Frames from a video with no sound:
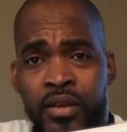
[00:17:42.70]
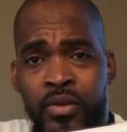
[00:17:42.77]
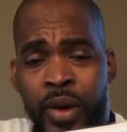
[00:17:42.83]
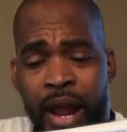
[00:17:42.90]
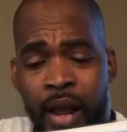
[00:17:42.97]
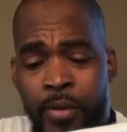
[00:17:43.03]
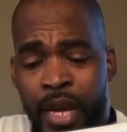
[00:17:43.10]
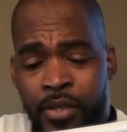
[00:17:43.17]

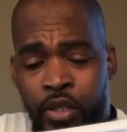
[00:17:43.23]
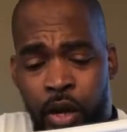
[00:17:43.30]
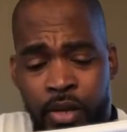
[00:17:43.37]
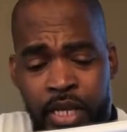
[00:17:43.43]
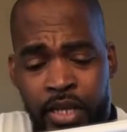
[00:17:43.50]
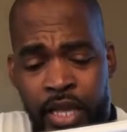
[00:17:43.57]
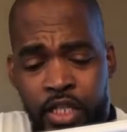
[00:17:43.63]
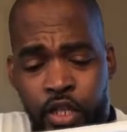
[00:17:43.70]
Right? I'm not
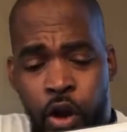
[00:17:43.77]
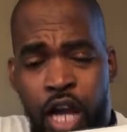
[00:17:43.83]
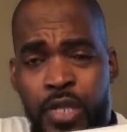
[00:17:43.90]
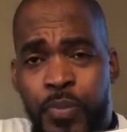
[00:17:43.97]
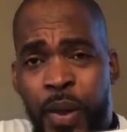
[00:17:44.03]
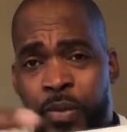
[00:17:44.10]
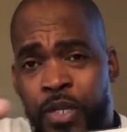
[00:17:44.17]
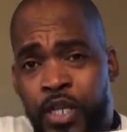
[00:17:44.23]
talking, they
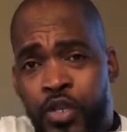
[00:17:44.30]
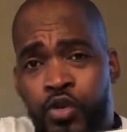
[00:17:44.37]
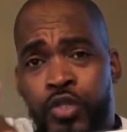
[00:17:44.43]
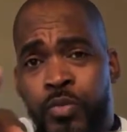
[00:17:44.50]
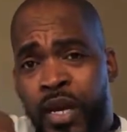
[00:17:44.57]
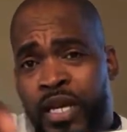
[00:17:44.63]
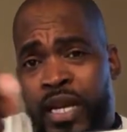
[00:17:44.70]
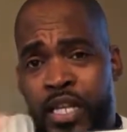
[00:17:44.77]
charge people to
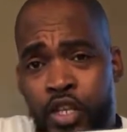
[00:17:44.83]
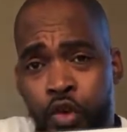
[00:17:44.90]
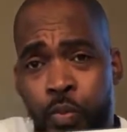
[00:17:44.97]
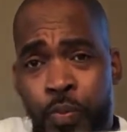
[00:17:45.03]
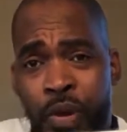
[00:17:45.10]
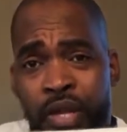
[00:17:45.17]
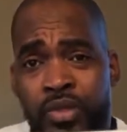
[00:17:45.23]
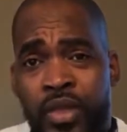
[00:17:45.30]
use money that
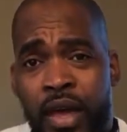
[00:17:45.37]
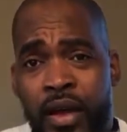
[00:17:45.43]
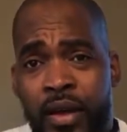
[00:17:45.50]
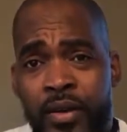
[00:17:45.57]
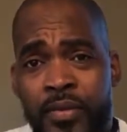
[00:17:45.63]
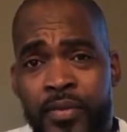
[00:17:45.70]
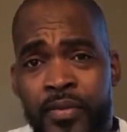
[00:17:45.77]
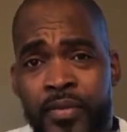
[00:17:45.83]
you put
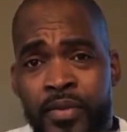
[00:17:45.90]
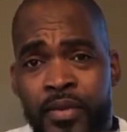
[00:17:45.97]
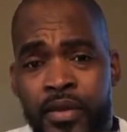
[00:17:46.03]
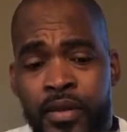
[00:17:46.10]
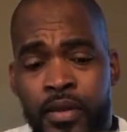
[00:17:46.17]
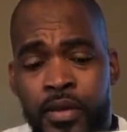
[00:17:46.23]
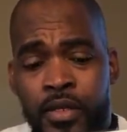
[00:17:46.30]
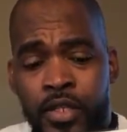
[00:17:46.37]
there.
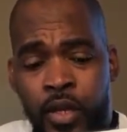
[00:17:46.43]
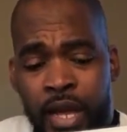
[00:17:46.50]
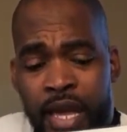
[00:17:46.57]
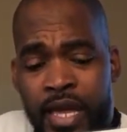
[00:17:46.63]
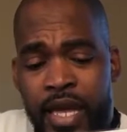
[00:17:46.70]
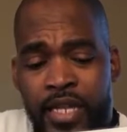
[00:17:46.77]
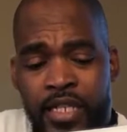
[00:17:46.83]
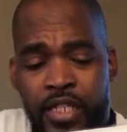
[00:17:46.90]
So
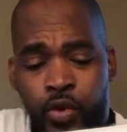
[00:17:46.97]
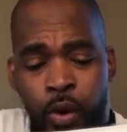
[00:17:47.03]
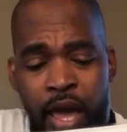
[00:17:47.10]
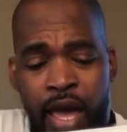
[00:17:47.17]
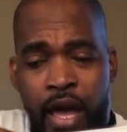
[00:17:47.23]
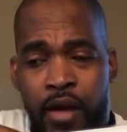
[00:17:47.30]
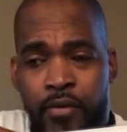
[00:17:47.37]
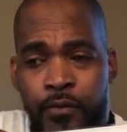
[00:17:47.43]
they're getting
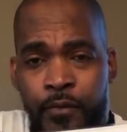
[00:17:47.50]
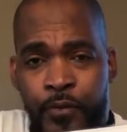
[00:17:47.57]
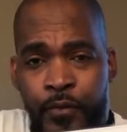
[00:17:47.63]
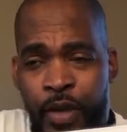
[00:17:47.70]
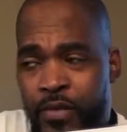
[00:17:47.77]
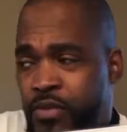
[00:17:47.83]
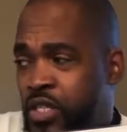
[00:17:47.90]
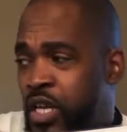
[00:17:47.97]
12,
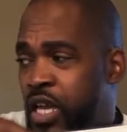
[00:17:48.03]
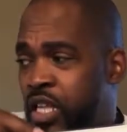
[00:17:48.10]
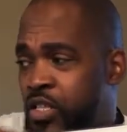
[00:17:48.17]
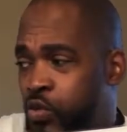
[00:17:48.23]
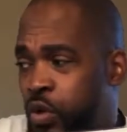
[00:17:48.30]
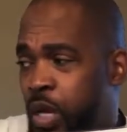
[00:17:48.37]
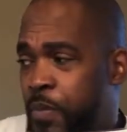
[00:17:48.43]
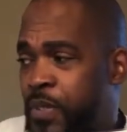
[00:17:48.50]
15,
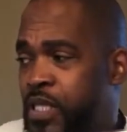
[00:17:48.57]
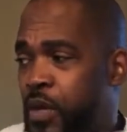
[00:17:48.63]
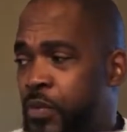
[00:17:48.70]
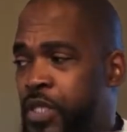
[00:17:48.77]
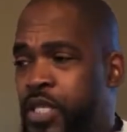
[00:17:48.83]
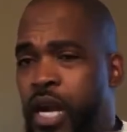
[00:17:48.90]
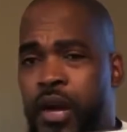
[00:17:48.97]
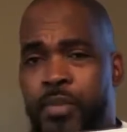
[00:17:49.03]
20%
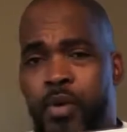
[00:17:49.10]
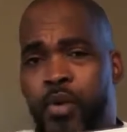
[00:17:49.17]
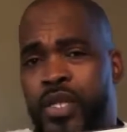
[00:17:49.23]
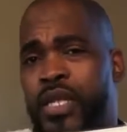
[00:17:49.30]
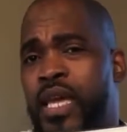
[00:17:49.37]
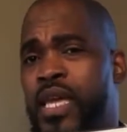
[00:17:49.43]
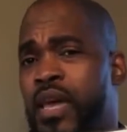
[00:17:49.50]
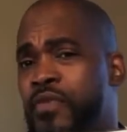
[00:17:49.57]
return, but
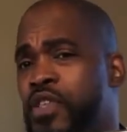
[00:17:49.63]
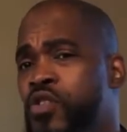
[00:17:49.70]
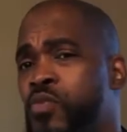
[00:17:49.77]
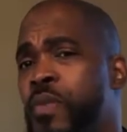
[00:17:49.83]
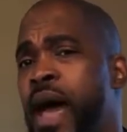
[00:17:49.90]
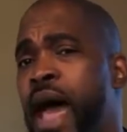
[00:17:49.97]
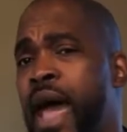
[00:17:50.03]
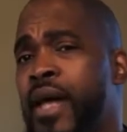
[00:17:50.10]
what they're giving you
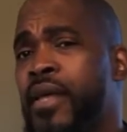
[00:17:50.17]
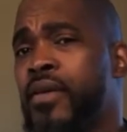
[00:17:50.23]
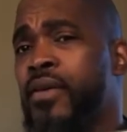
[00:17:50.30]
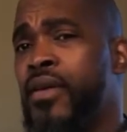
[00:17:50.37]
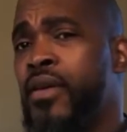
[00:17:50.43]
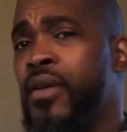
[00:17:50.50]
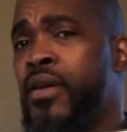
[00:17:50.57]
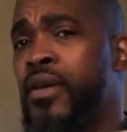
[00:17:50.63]
back?
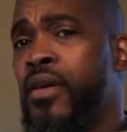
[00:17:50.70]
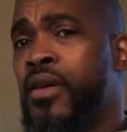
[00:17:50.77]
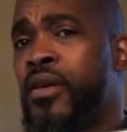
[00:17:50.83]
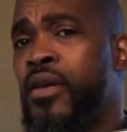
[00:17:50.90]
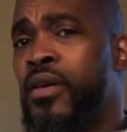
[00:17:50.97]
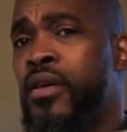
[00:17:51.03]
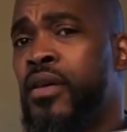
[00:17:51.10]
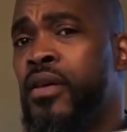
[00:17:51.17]

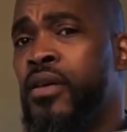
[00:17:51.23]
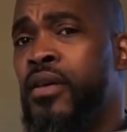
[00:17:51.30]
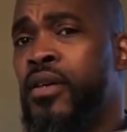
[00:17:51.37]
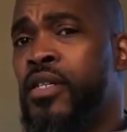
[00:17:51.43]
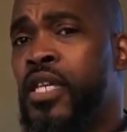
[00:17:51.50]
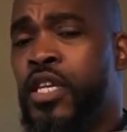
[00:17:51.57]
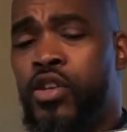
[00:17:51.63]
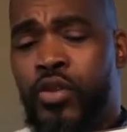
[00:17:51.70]

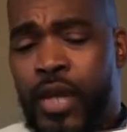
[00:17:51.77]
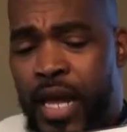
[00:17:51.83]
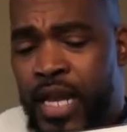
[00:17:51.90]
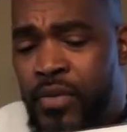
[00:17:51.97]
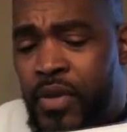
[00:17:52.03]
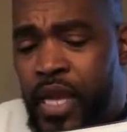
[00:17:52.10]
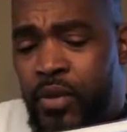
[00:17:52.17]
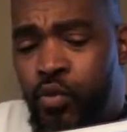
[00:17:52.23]
See, you're
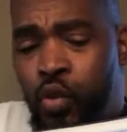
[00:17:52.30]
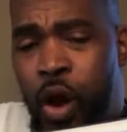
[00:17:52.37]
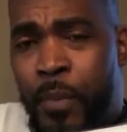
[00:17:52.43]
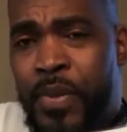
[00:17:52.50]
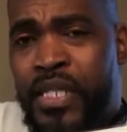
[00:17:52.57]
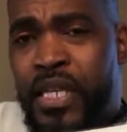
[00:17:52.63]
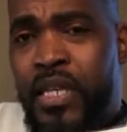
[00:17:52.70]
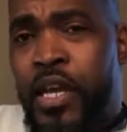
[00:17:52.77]
not even getting
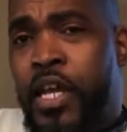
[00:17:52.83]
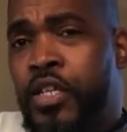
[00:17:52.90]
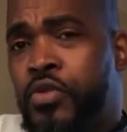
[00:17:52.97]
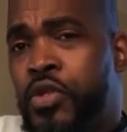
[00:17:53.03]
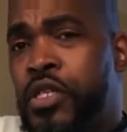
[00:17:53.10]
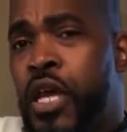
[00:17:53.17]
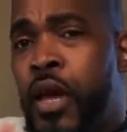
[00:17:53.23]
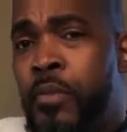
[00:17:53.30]
1% interest